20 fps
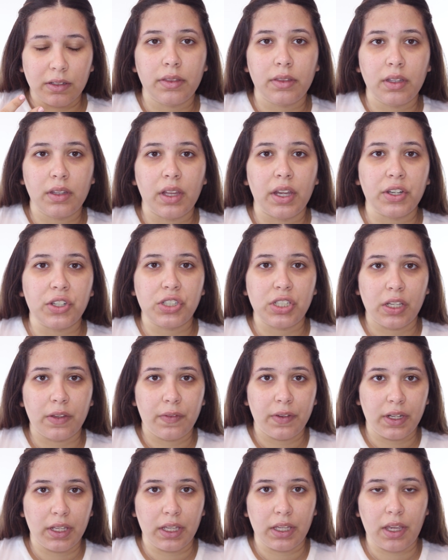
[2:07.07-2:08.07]
the
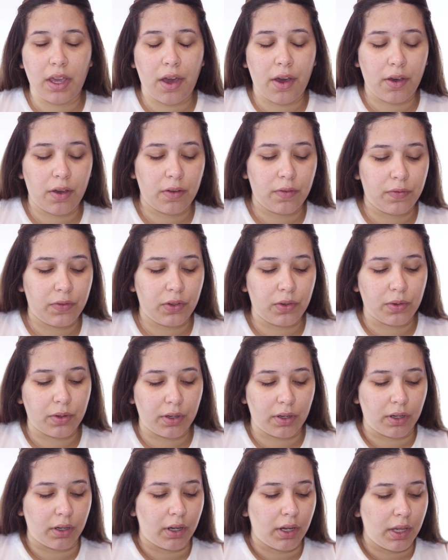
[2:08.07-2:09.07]
longevity of
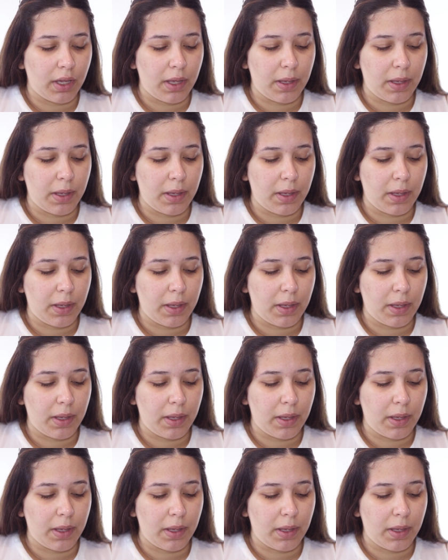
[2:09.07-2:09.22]
your